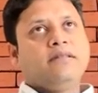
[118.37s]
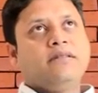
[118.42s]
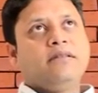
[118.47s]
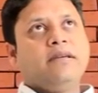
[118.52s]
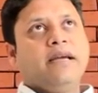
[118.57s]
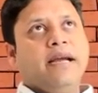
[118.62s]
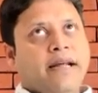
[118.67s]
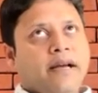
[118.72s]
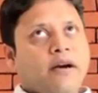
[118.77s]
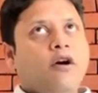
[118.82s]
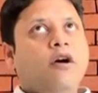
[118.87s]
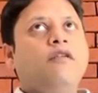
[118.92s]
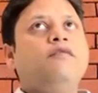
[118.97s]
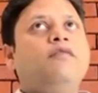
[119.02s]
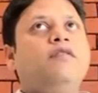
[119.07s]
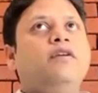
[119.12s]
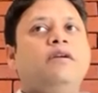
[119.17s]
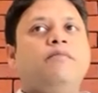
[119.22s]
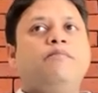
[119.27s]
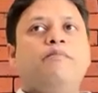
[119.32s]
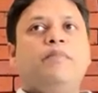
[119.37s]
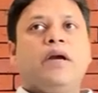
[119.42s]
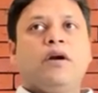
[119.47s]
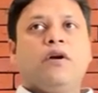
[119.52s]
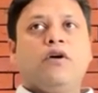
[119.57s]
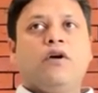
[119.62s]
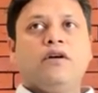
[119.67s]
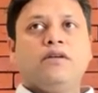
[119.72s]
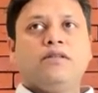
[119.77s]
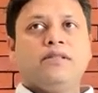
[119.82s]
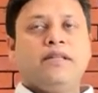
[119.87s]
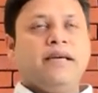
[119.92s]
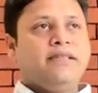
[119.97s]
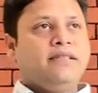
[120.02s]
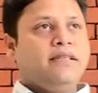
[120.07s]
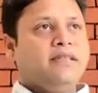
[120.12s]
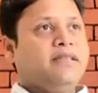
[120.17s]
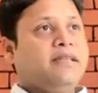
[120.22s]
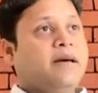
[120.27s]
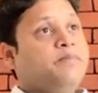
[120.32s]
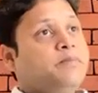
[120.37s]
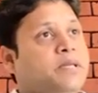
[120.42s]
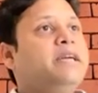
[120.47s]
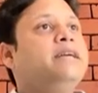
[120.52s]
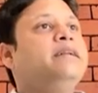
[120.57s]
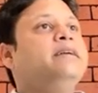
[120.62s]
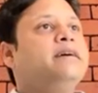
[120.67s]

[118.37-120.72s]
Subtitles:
getting offered because there's a subsidy.